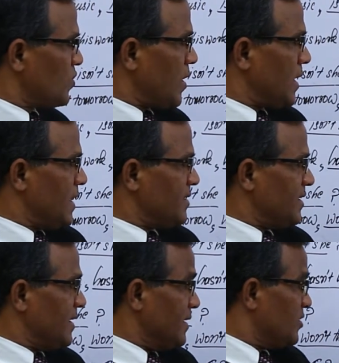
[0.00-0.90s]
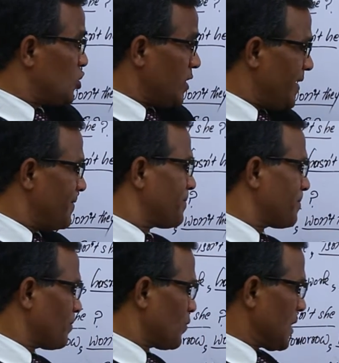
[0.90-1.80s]
not lazy. Is she?
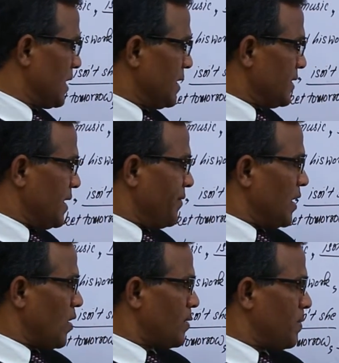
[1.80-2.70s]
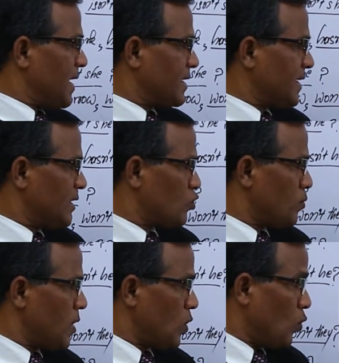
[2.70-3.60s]
They will not play cricket
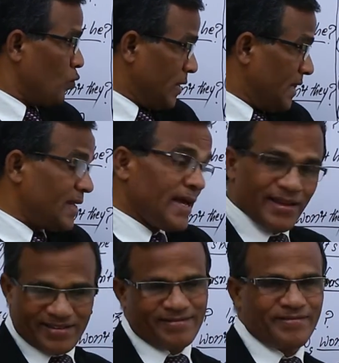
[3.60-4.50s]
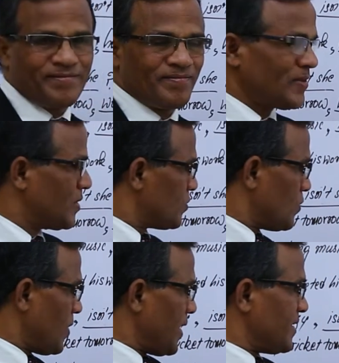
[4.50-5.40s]
tomorrow. Will they? So
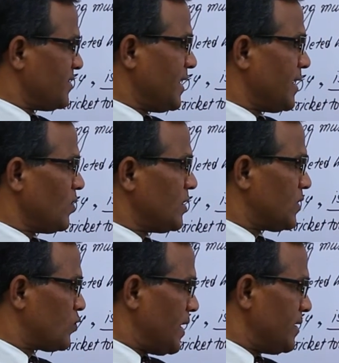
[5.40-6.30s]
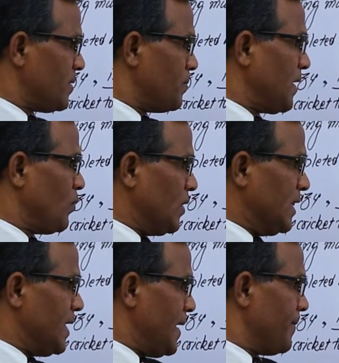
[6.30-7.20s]
not is here no. That's why simply
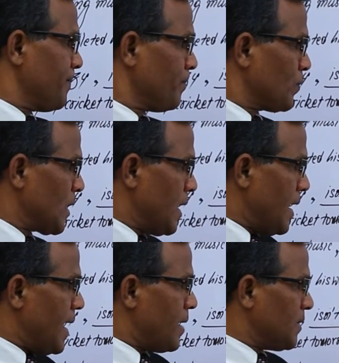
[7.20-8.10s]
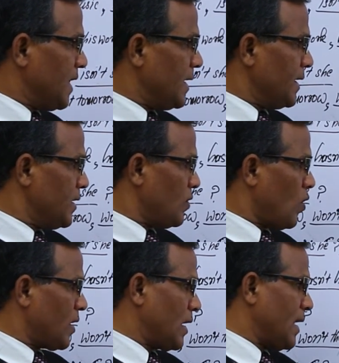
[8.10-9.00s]
will they? I am really
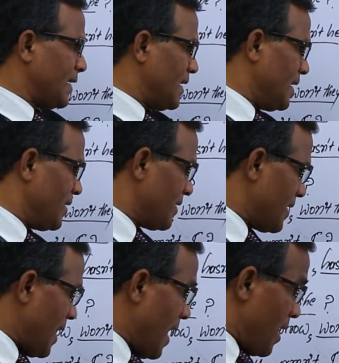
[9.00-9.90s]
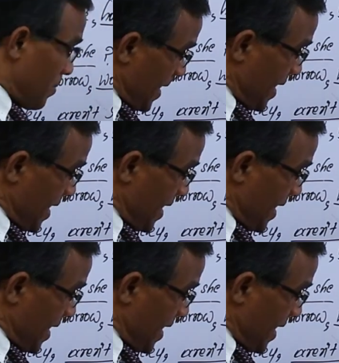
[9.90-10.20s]
not lucky. Am